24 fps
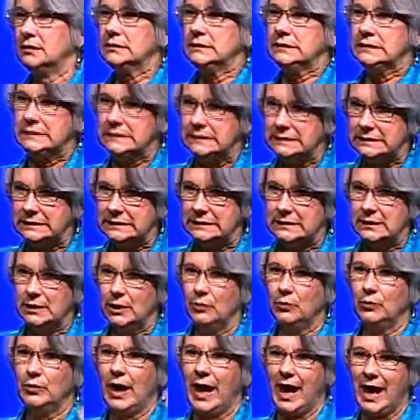
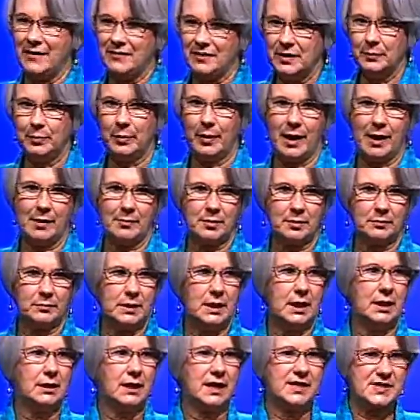we're having a problem.
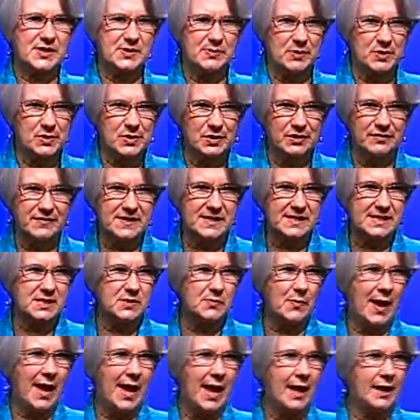Customer service
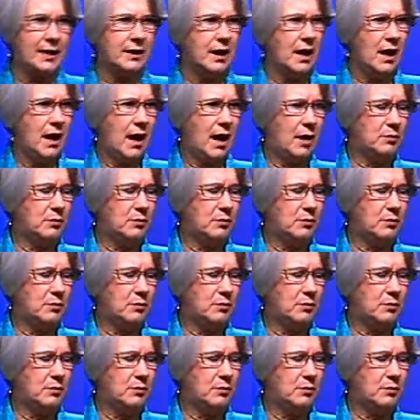is bad.